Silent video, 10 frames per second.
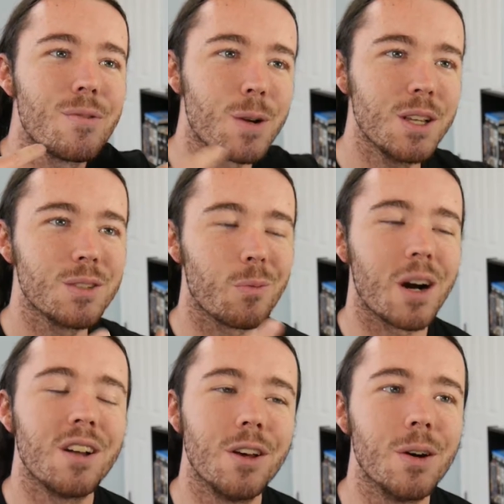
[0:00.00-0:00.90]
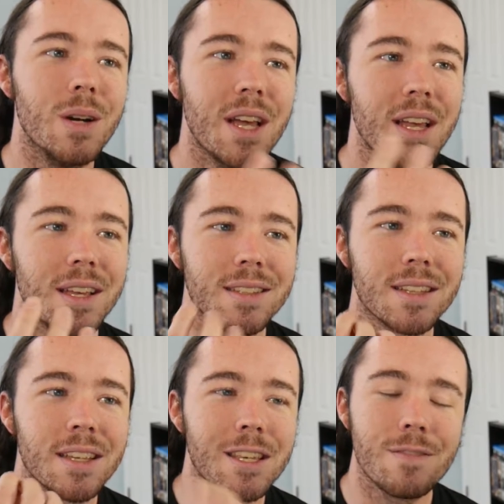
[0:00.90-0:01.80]
reason why, though, is,
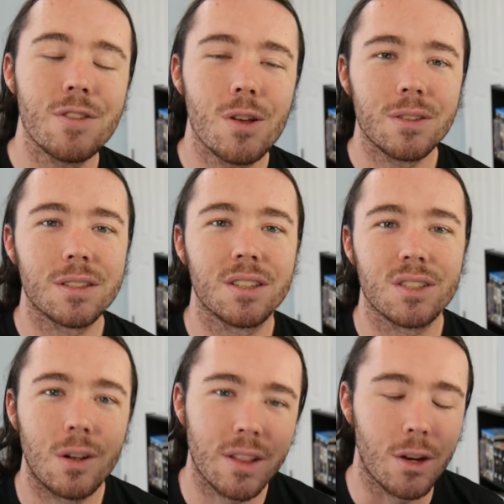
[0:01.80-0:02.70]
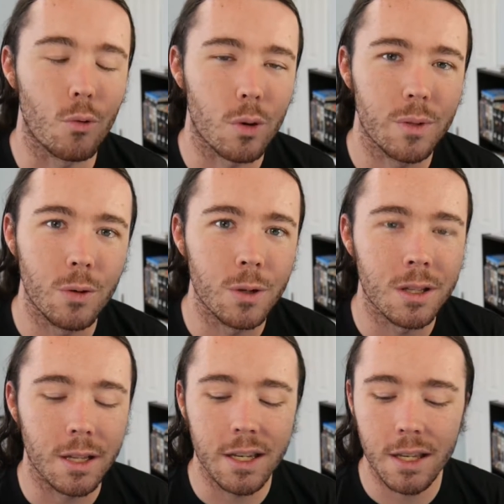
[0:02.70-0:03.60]
like, even though this is a song that I normally
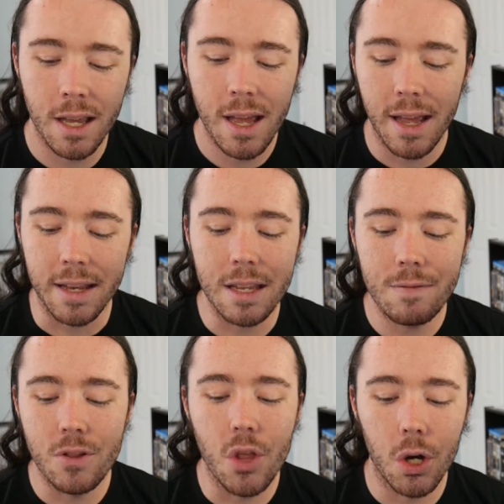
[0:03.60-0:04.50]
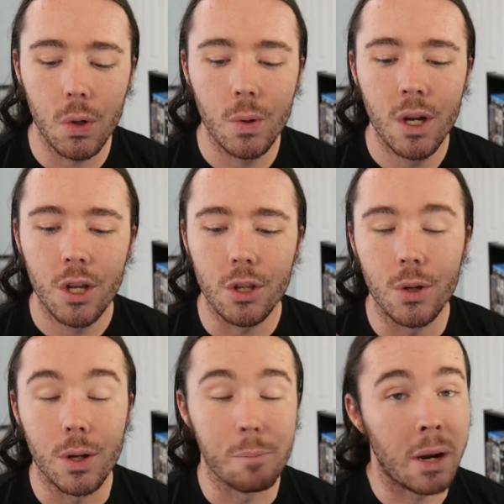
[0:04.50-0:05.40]
wouldn't like, and even though, you
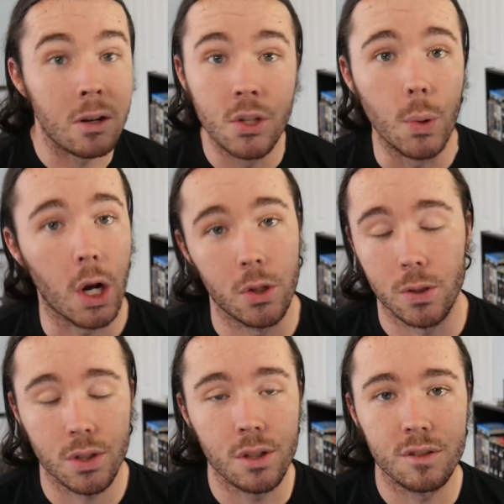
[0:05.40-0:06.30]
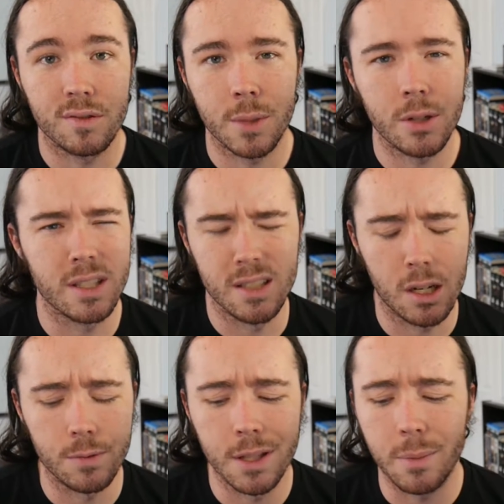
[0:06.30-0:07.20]
know, compared to other songs from her, it's
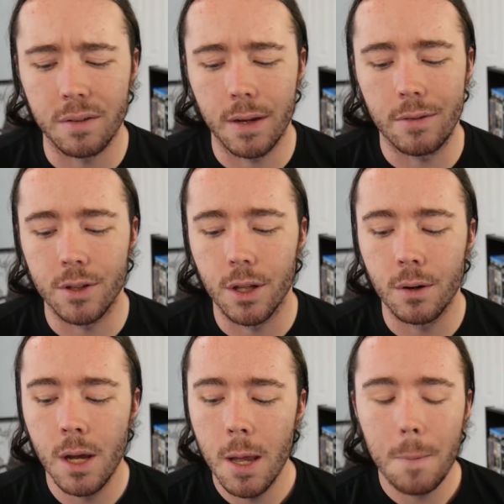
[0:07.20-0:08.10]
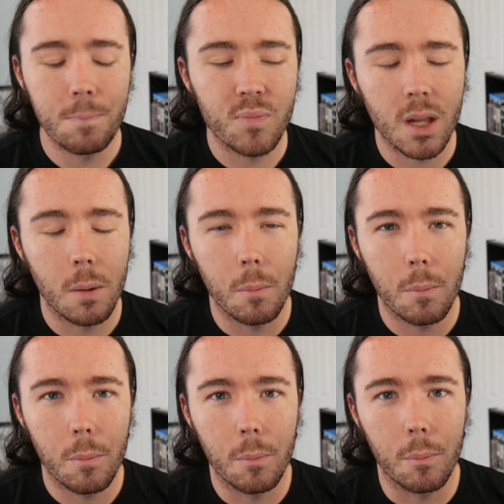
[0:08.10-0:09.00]
not really my favorite, though,
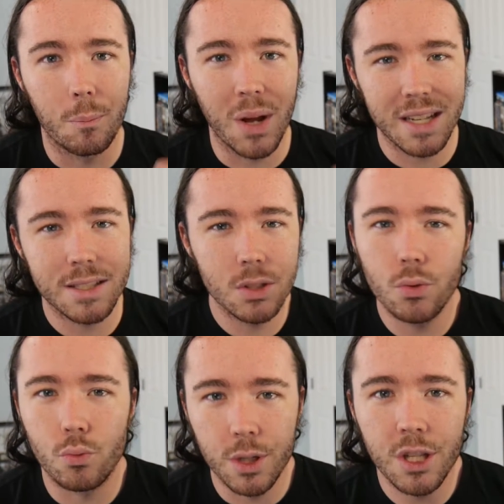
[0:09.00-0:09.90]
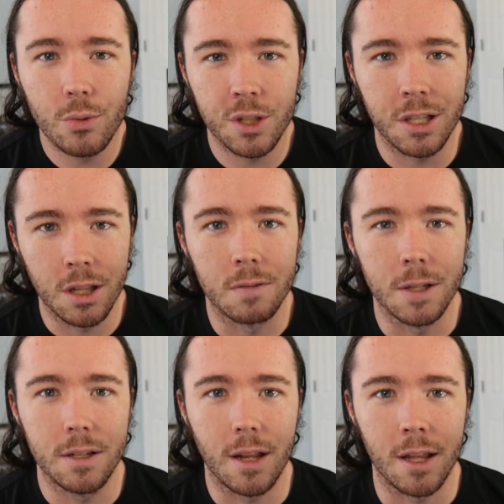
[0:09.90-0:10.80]
but I still really, really love
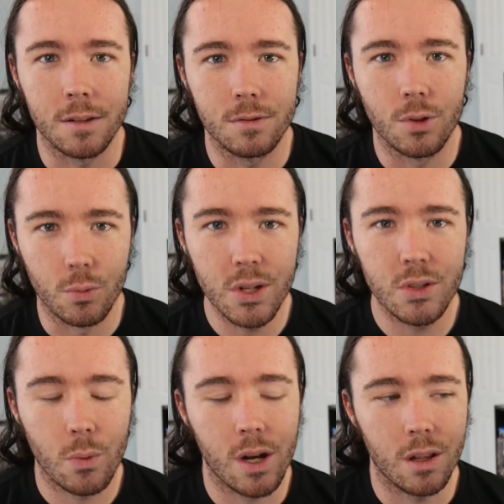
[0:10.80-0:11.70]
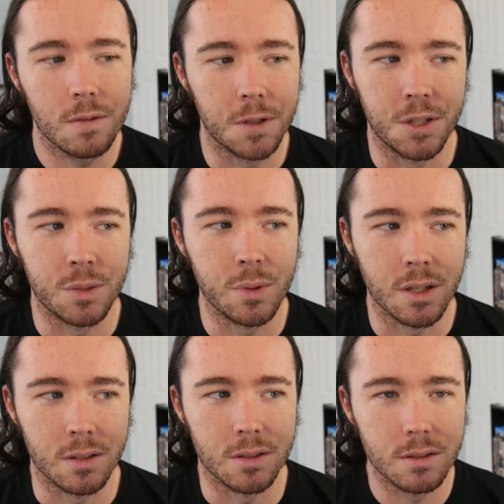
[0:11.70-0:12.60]
it. And the reason why I love it is
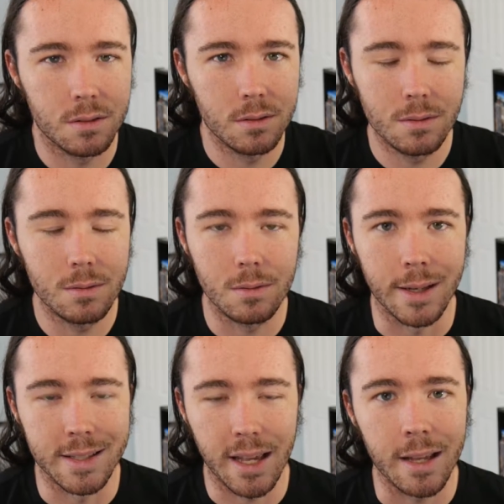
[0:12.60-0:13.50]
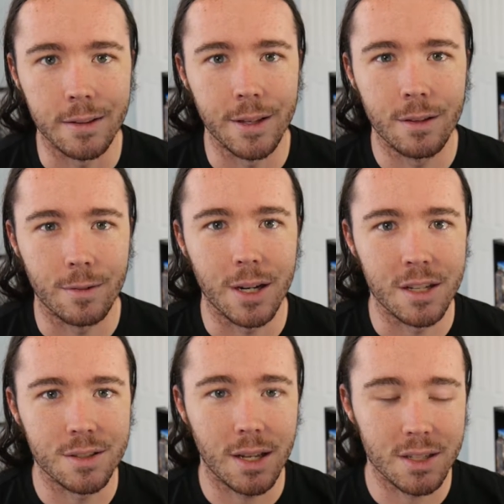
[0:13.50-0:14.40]
because it's Ailee, right?
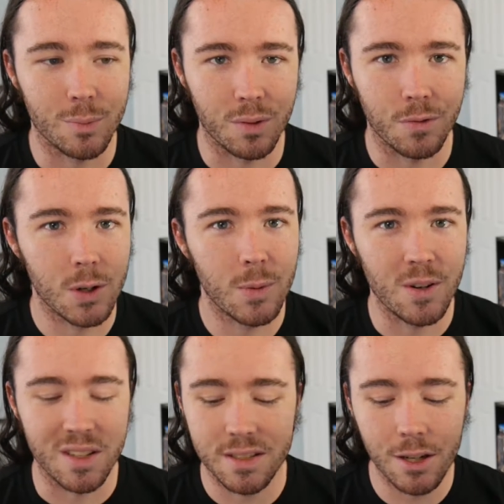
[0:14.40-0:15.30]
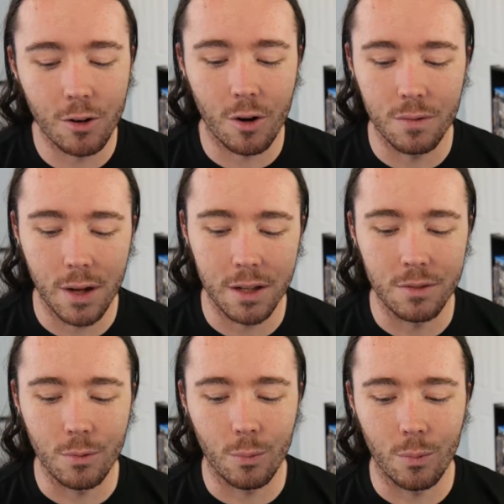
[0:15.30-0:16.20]
As a performer and a singer
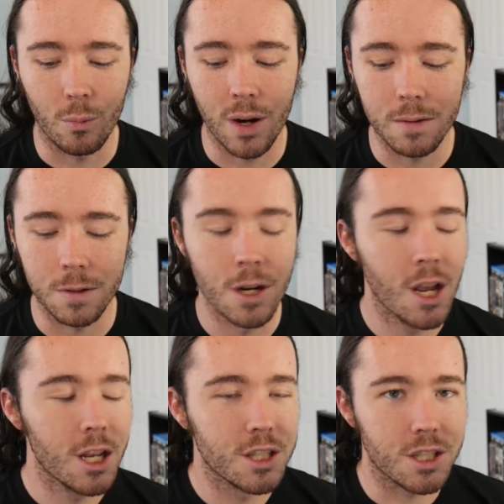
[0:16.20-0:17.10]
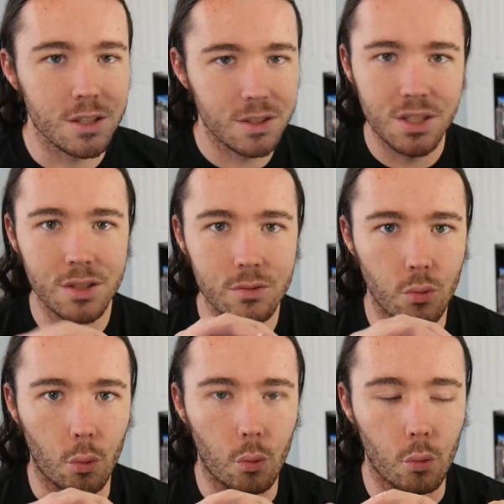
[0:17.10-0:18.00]
and whatever, she's just
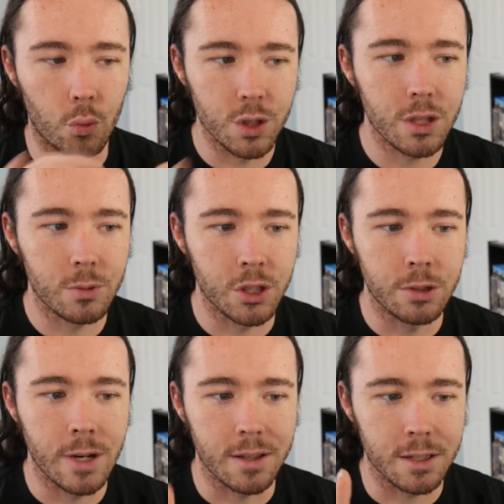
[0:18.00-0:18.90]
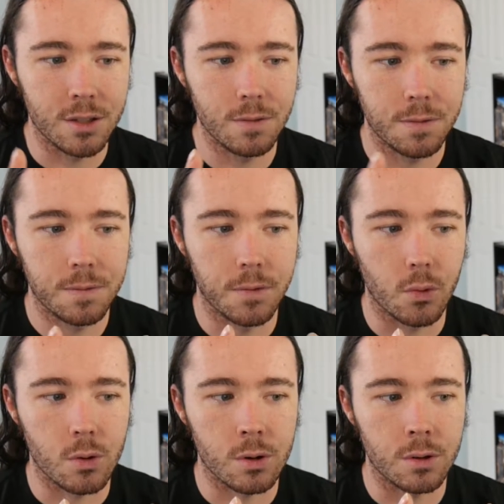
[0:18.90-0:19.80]
really, really great. Like,
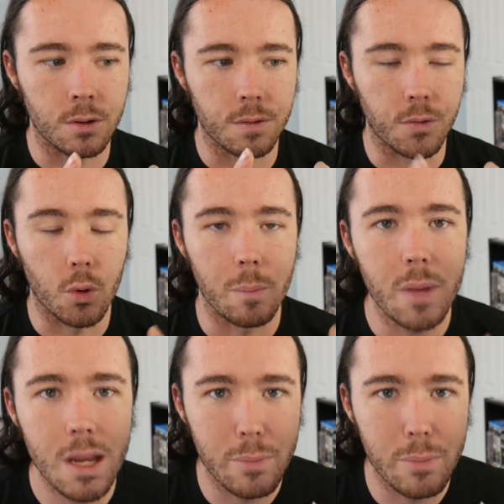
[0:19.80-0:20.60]
for me